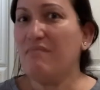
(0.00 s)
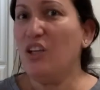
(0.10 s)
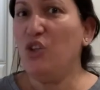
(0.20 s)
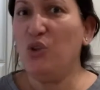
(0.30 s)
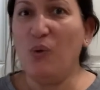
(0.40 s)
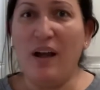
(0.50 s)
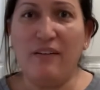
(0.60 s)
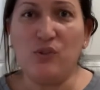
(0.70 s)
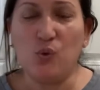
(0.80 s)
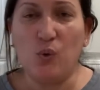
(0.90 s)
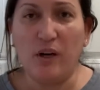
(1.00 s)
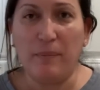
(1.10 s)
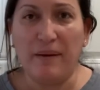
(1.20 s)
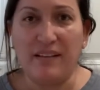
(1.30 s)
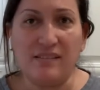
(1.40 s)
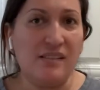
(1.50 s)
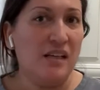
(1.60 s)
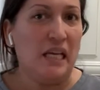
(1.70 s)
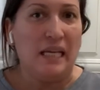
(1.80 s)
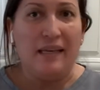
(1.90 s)
You don't have to worry about
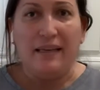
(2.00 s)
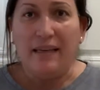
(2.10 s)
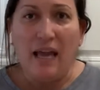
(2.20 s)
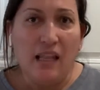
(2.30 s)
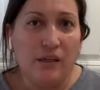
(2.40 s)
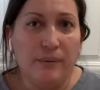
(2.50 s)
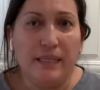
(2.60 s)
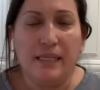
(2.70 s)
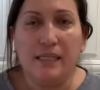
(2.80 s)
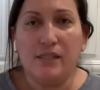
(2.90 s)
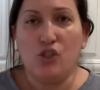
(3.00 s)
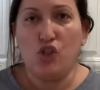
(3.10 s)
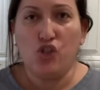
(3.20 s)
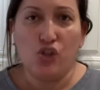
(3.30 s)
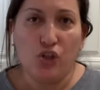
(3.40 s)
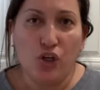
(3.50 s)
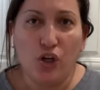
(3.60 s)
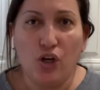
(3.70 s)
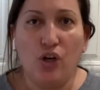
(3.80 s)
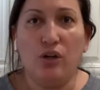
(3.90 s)
calories,
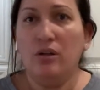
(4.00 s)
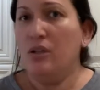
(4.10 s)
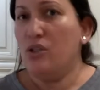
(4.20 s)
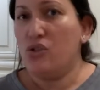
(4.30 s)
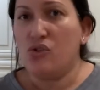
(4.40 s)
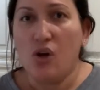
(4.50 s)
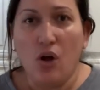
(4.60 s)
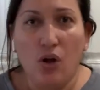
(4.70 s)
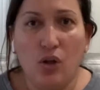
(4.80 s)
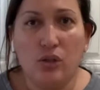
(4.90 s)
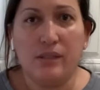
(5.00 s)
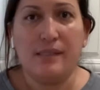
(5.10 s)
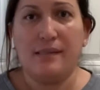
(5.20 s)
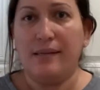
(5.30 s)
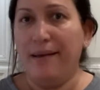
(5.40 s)
sugar, salts,